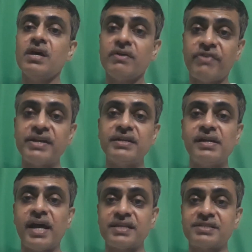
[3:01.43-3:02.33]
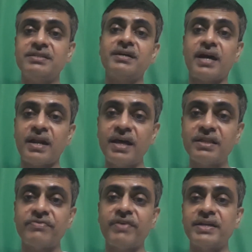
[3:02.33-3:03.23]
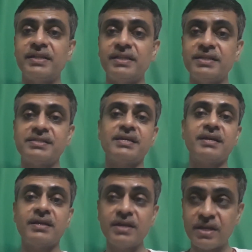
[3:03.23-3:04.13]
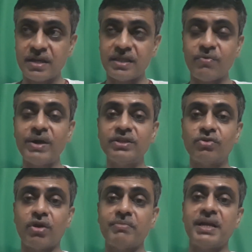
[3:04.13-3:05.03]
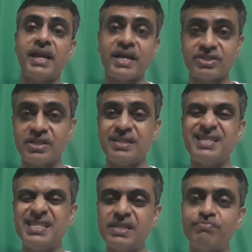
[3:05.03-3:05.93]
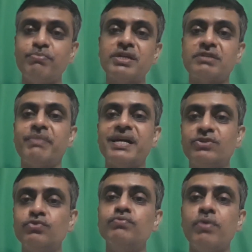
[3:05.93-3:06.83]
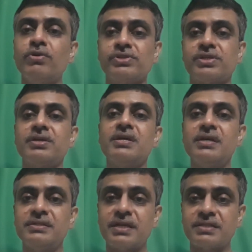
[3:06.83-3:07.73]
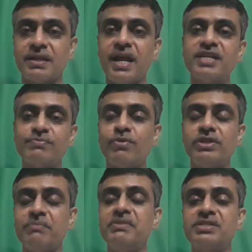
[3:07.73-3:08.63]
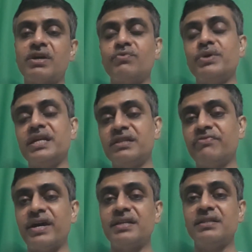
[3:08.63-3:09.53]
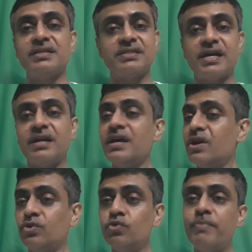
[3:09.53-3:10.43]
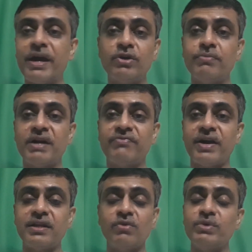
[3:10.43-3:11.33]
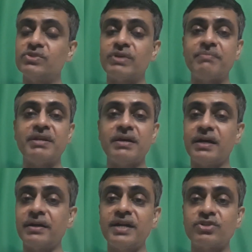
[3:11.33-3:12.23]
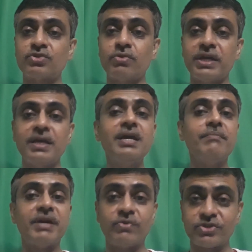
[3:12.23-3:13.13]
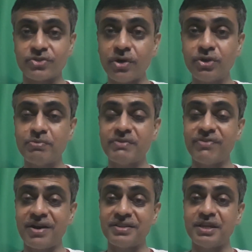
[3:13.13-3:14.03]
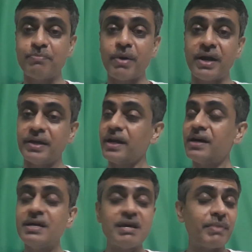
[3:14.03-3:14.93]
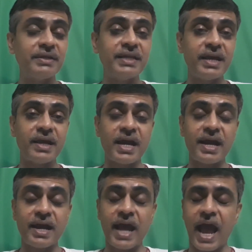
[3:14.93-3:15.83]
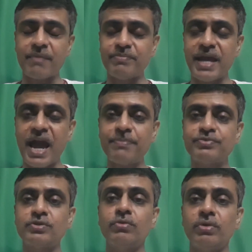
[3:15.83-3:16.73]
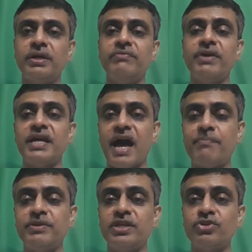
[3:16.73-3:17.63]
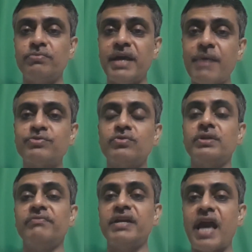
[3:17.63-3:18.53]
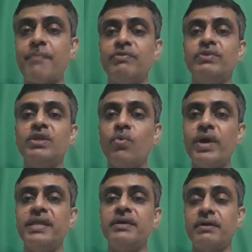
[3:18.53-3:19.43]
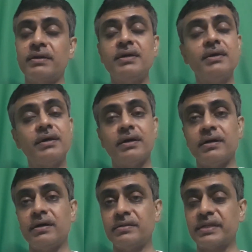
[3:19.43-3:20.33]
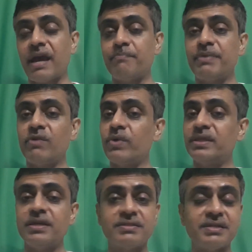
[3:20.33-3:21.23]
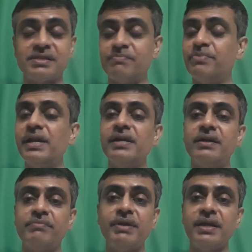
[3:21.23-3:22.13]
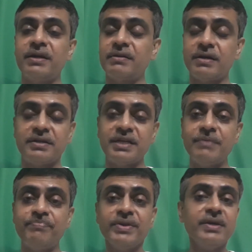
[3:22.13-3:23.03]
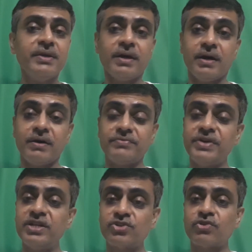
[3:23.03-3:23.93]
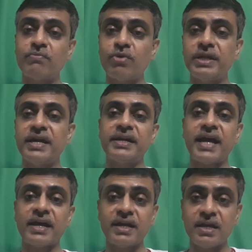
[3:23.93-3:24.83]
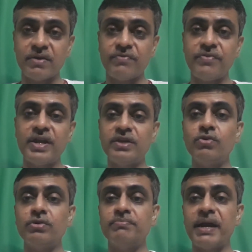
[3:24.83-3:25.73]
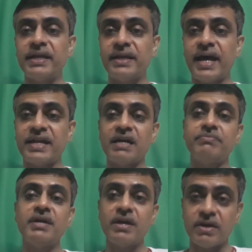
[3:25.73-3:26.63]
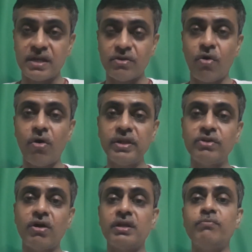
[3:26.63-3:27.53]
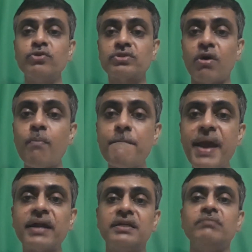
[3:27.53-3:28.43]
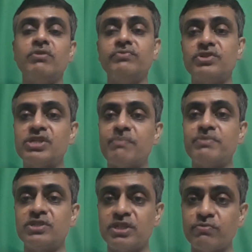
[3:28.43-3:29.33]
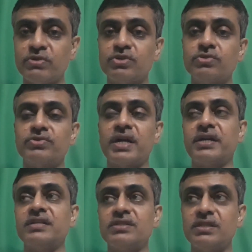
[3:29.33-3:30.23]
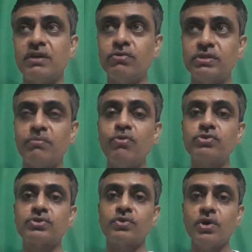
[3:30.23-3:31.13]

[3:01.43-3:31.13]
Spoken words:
Final last year, another final this year. They won the tournament last year. They just missed by 2 balls. Just the last ball, they missed out winning the final this year. Two back-to-back final wins would have been a great story, but it was not to be for Hardik Pandya. But they and be absolutely very happy. They should be absolutely very happy with the way their campaign went this season. Brilliant team, very strong bowling attack, a very good batting lineup. In all, the most compact team of this championship was Gujarat Titans. They looked the most